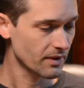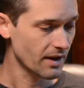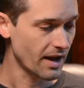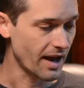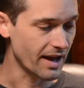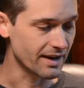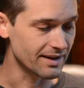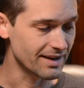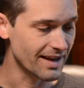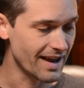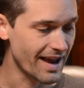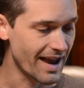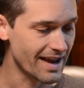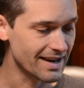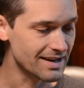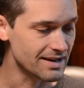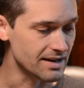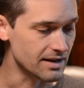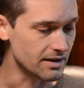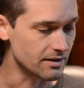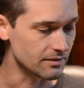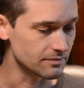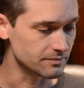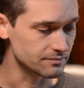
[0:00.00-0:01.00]
And
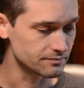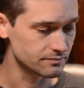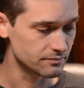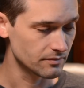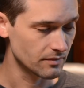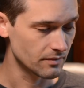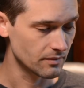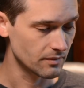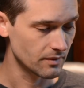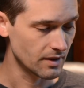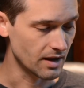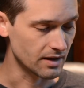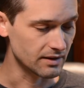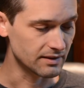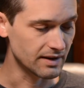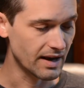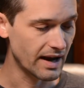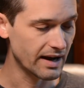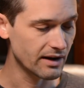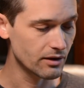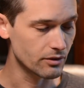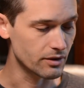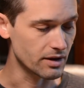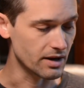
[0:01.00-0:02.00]
any
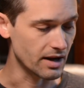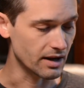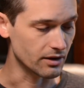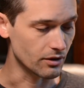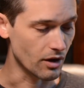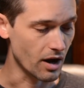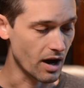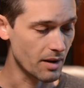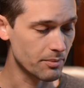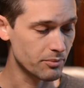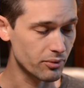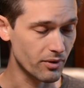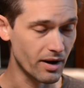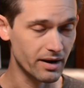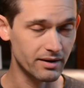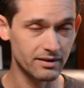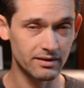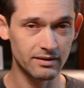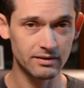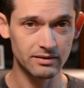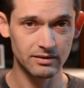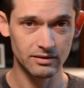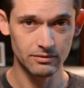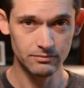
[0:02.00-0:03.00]
integrity, and
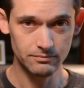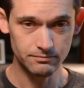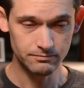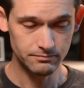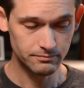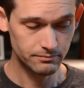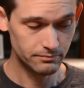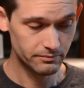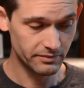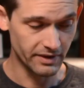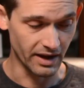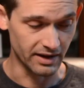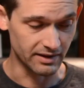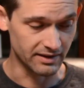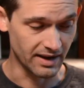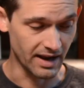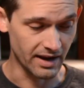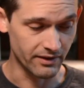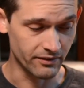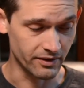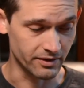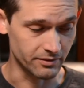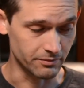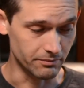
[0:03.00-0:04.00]
uprightness that
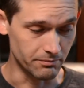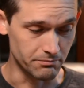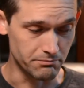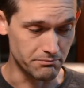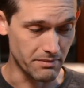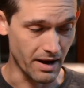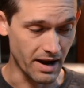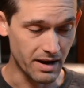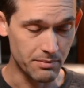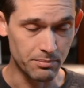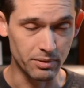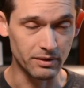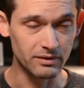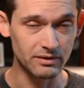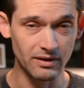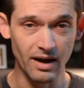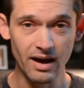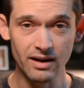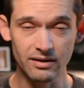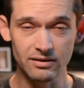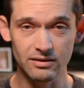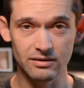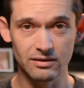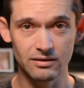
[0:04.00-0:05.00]
David may
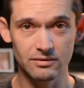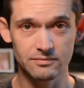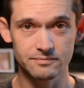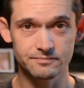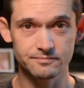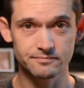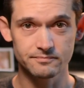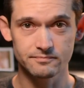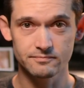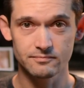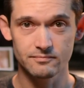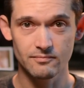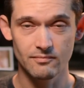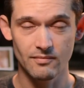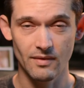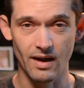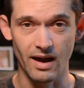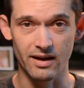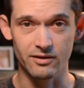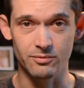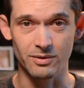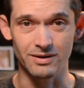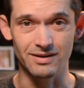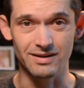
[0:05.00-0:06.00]
possess
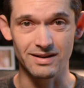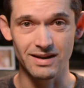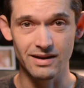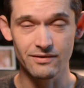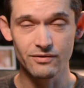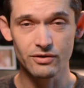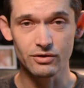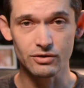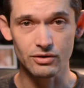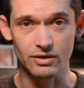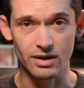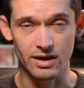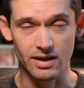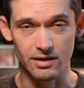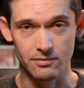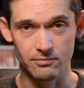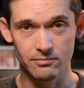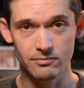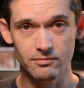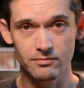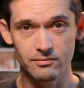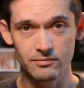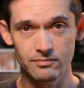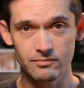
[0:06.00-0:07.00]
has been given to him